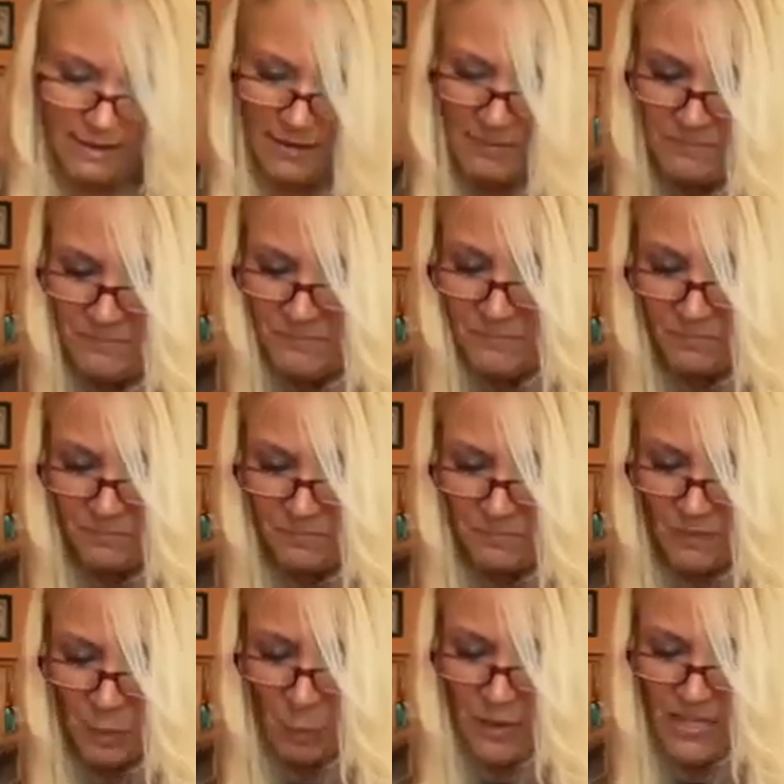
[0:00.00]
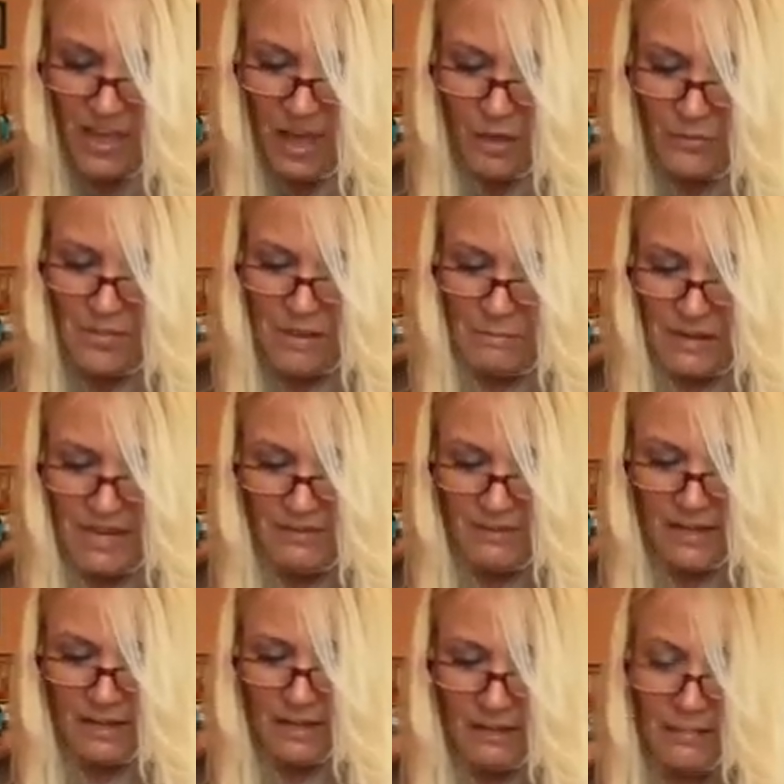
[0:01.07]
without them even
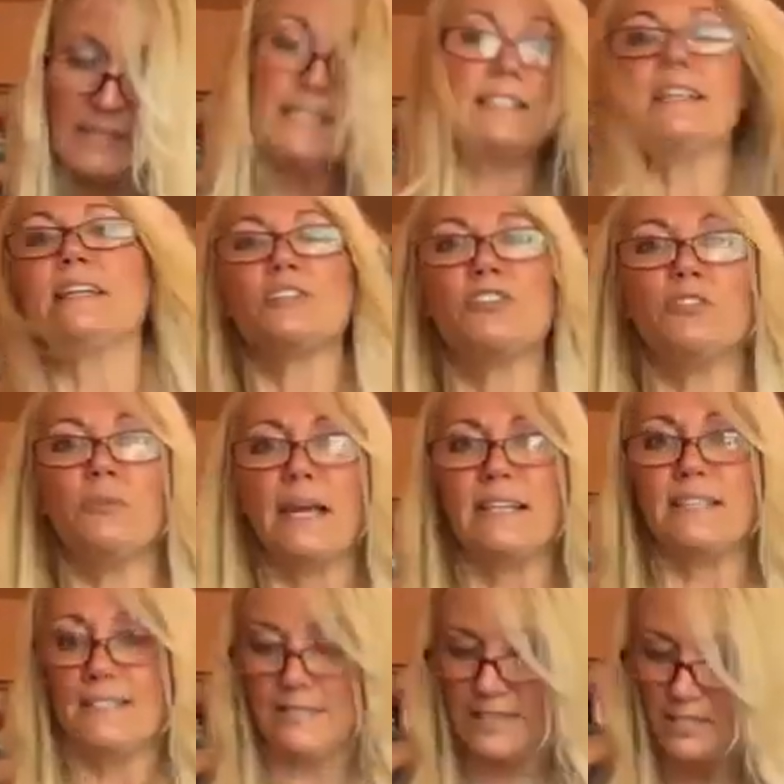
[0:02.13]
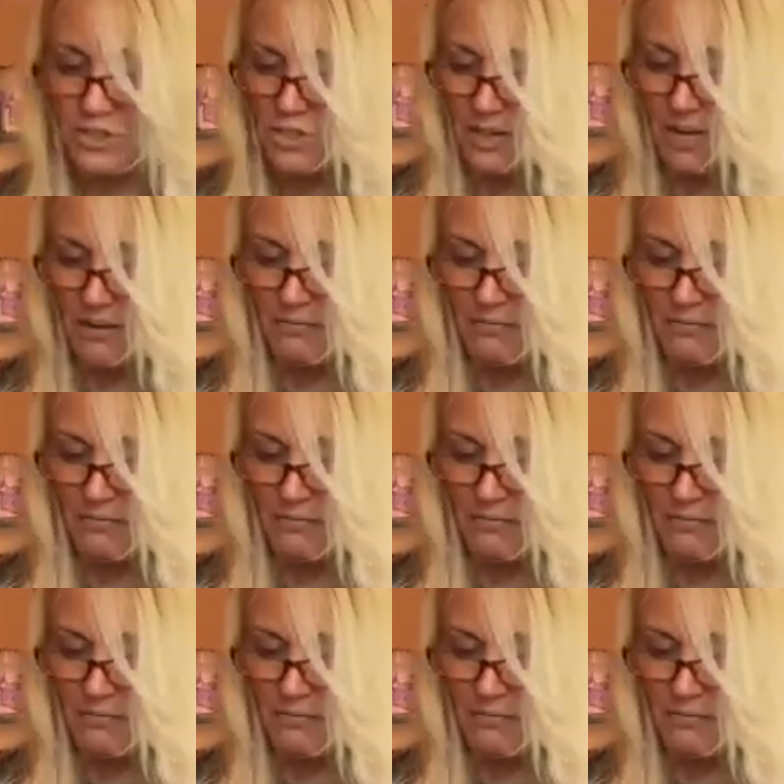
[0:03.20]
listening to a stitch of my